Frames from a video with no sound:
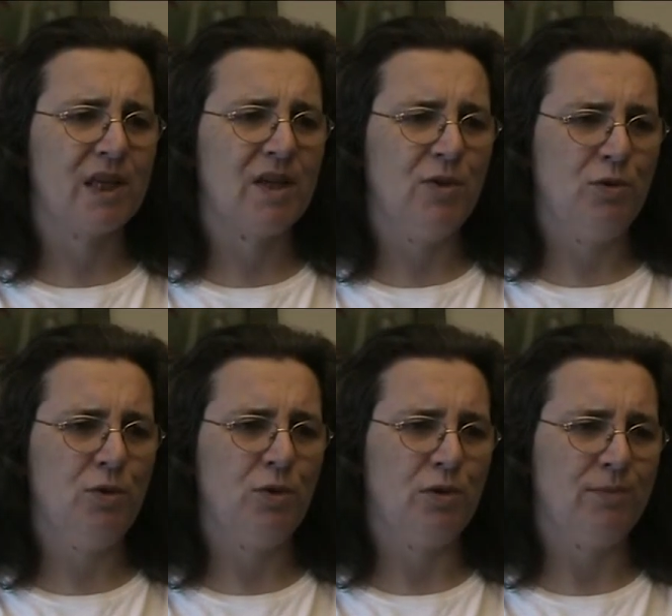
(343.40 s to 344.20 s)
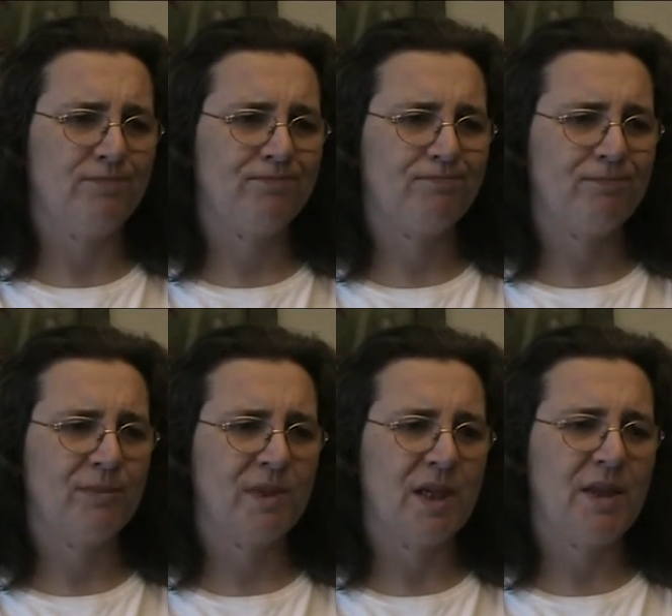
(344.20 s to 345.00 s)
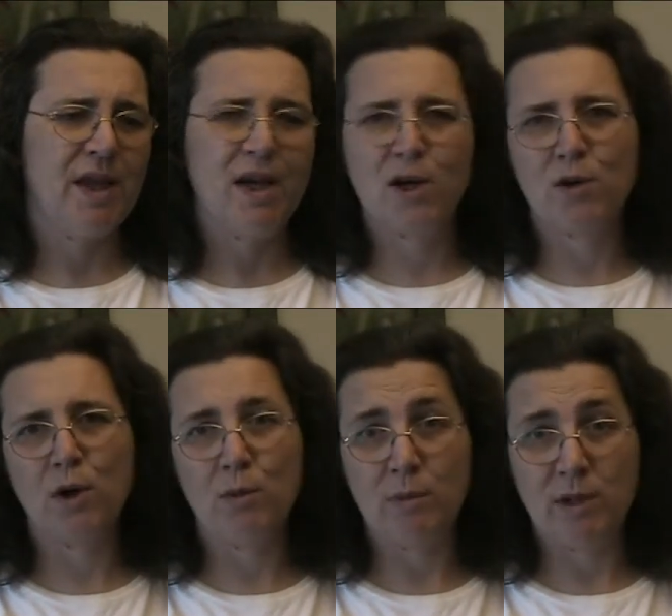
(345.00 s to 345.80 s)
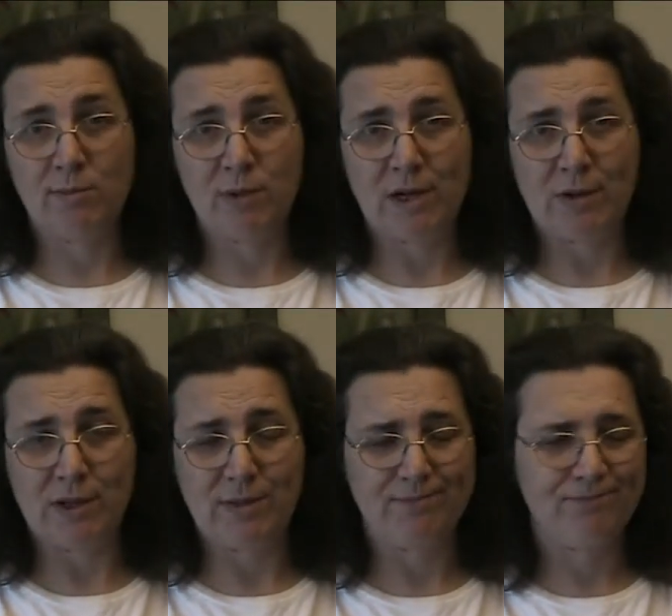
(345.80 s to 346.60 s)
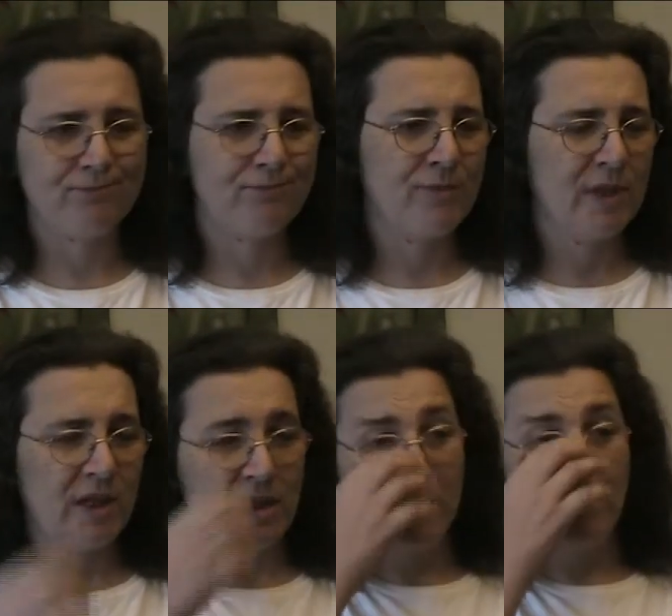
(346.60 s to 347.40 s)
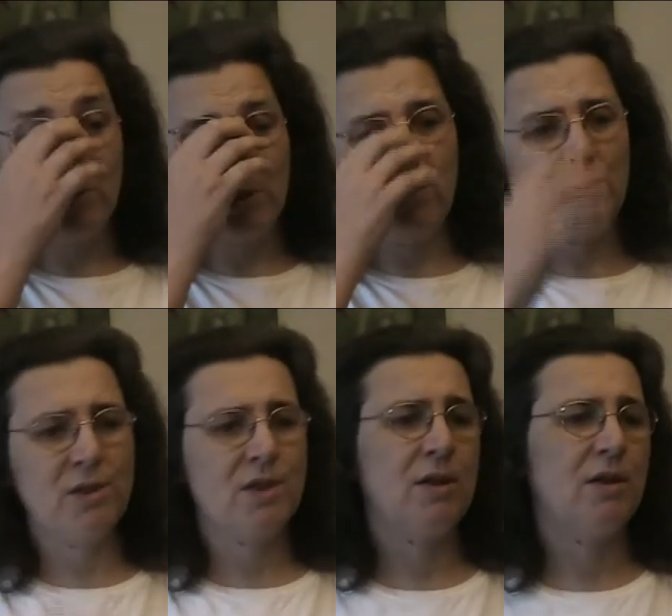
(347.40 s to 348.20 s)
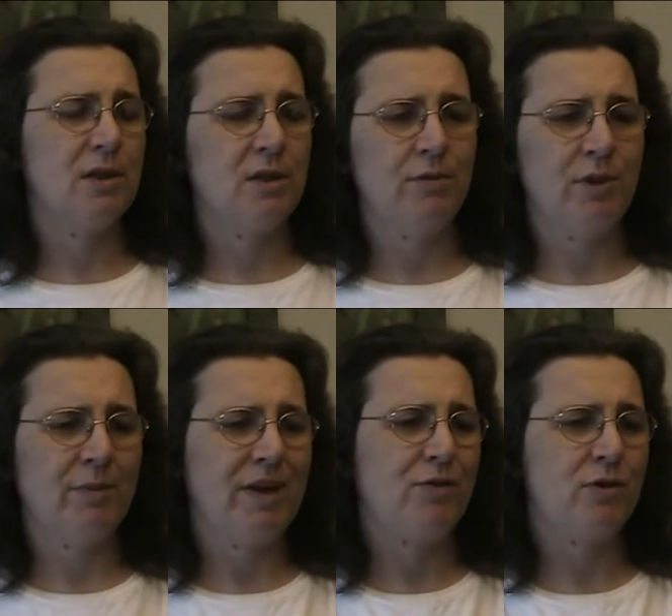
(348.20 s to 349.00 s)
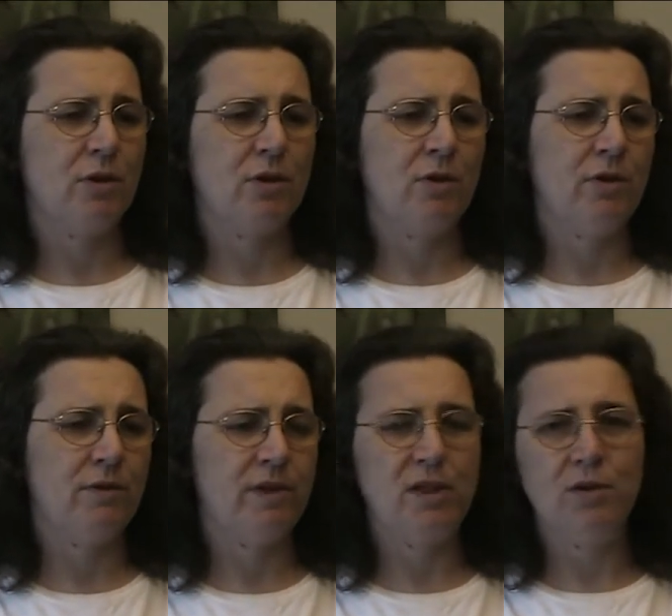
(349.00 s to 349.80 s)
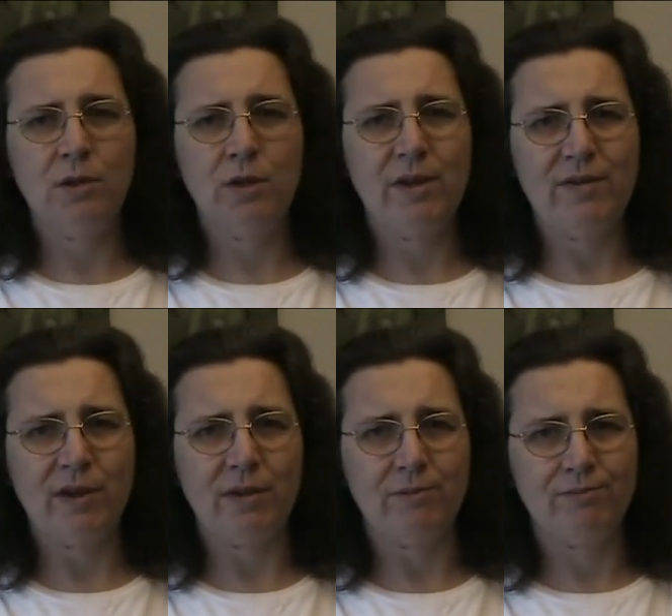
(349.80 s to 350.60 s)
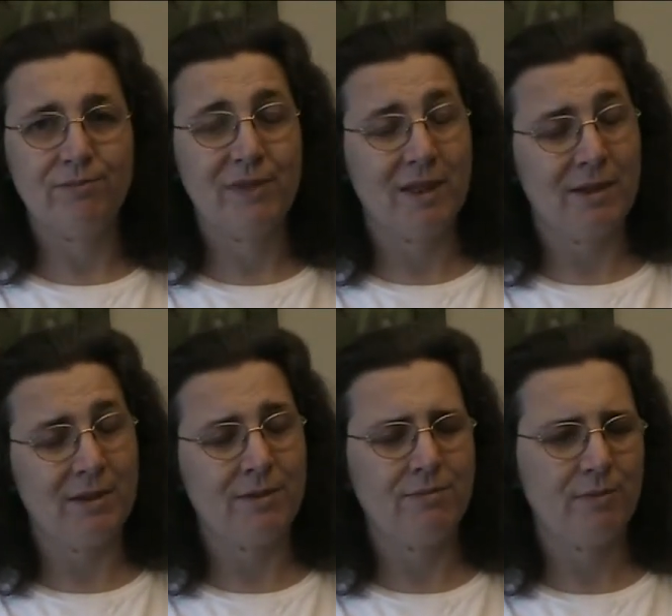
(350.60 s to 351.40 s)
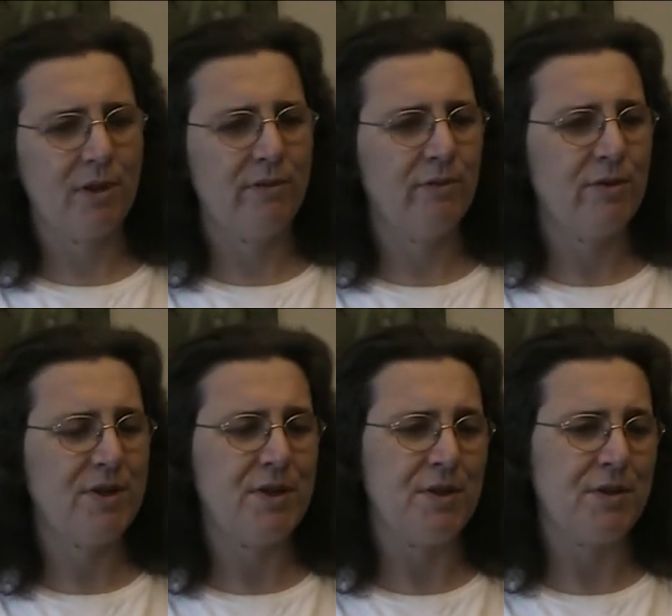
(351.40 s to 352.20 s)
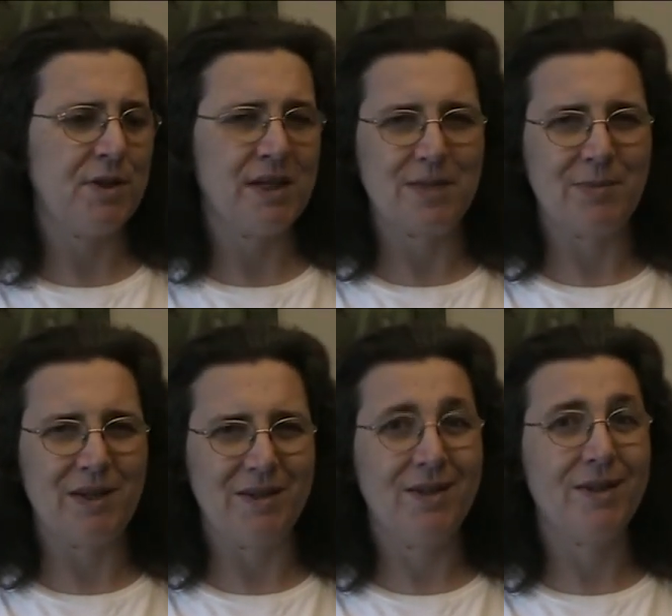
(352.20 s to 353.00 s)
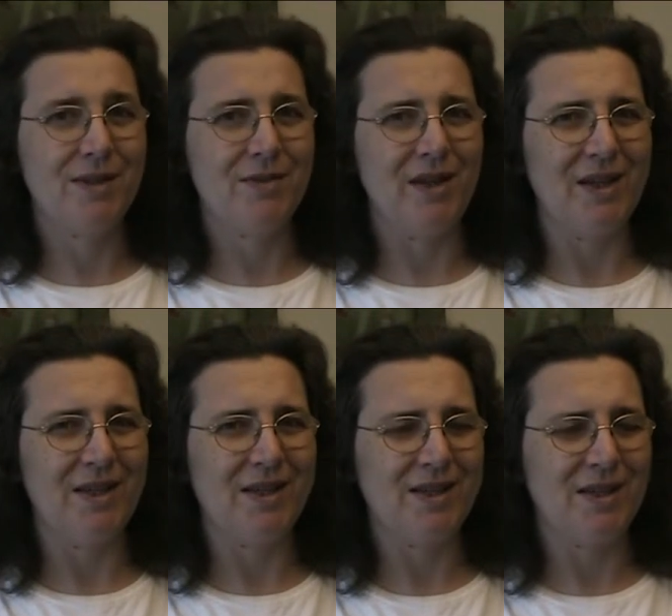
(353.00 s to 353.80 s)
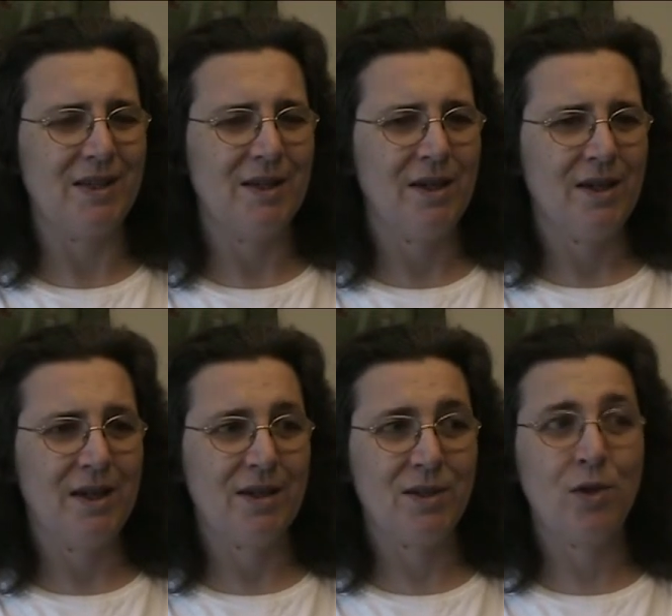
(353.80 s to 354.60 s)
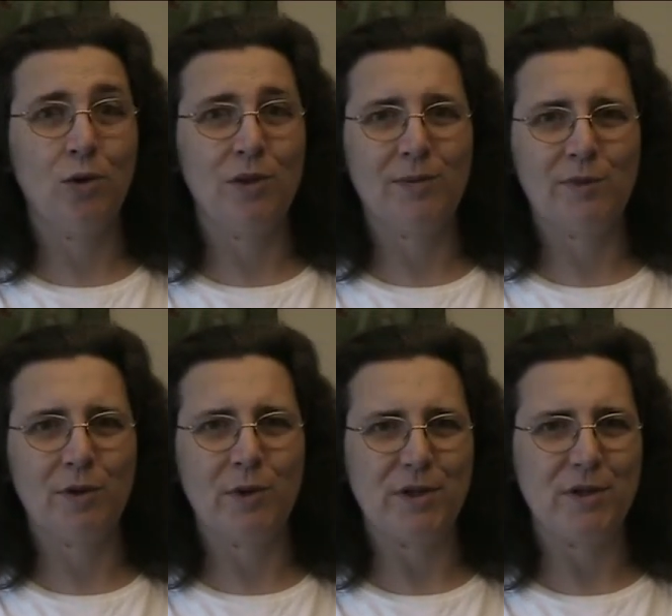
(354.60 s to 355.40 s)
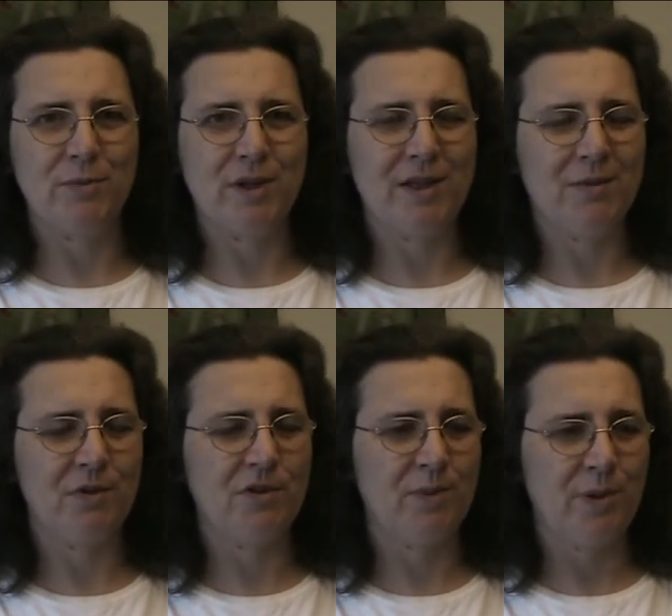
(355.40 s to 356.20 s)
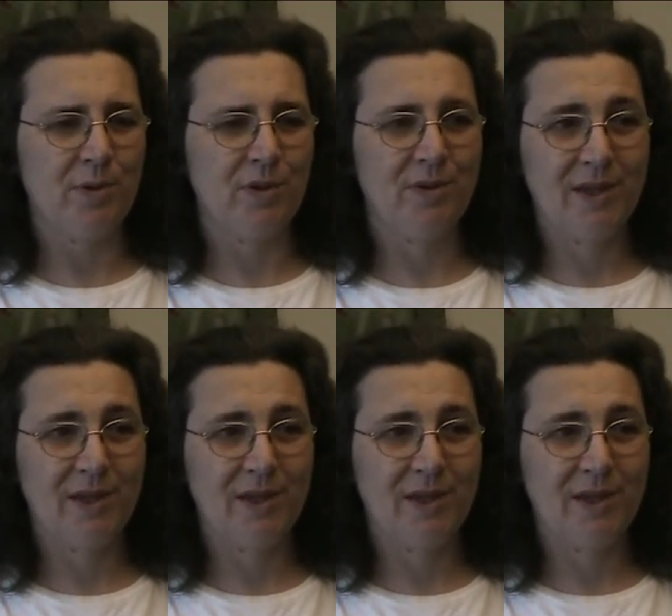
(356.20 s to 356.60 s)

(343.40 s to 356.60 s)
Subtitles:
Google and their Chrome browser. Well, Google started off with a mantra of do no evil, and over recent years that's been severely tested and called up to question by a number of people